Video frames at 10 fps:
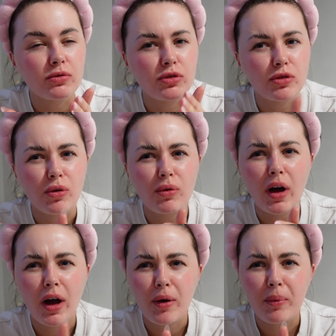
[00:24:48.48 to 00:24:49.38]
you know
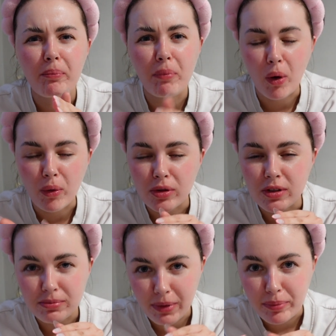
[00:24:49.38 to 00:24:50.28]
how
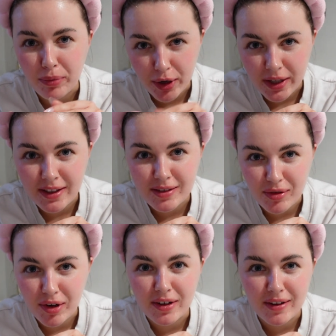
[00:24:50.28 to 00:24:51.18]
boggled my brain is
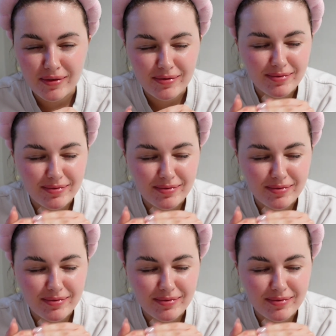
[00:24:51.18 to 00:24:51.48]
right now?